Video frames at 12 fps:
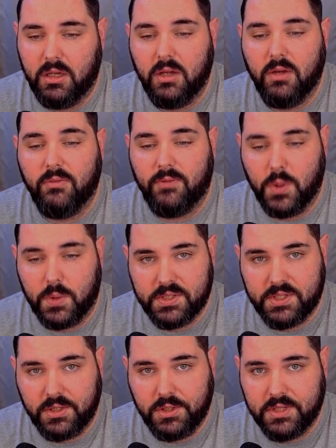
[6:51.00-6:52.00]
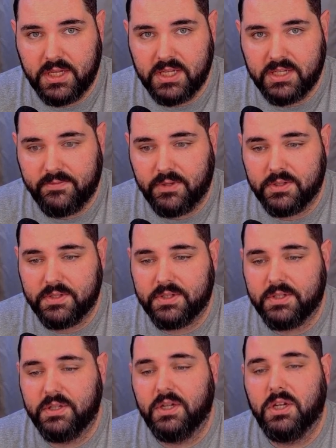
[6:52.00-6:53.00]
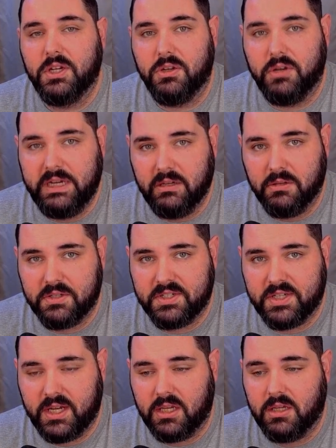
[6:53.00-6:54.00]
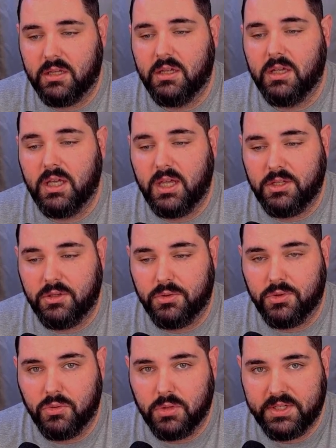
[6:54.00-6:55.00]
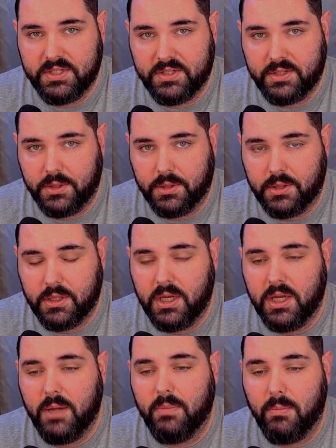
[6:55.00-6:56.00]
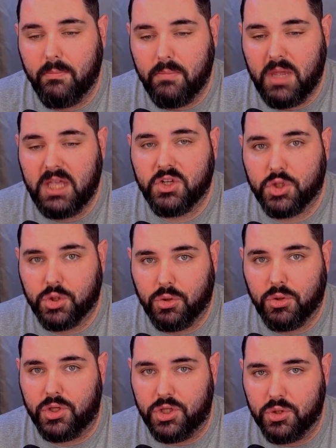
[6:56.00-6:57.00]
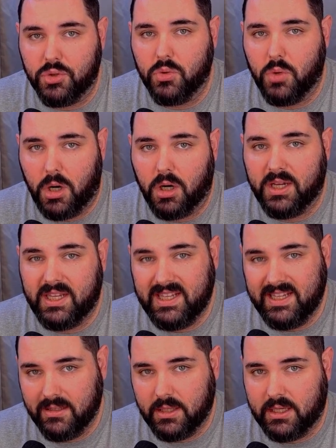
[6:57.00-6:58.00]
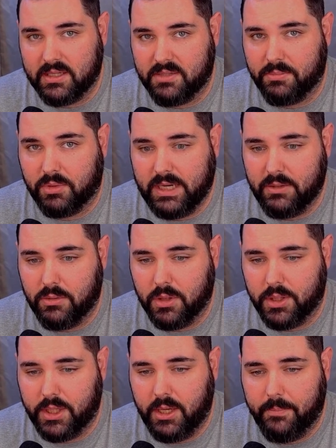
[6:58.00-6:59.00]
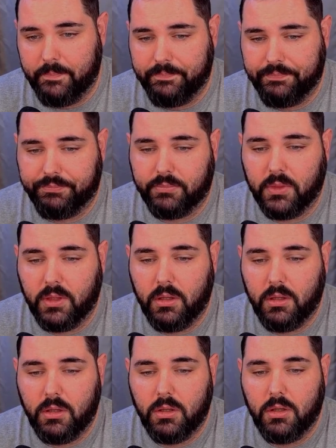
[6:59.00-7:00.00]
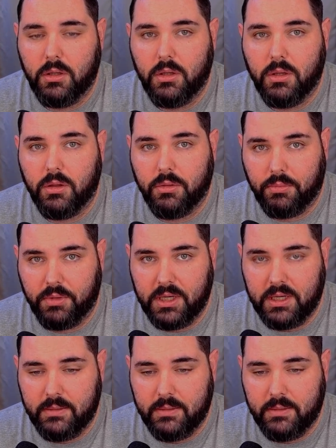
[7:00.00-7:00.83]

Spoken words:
Focus on your tanks first, your healers second, and your duelists third, but make sure you are healing as a priority. 3.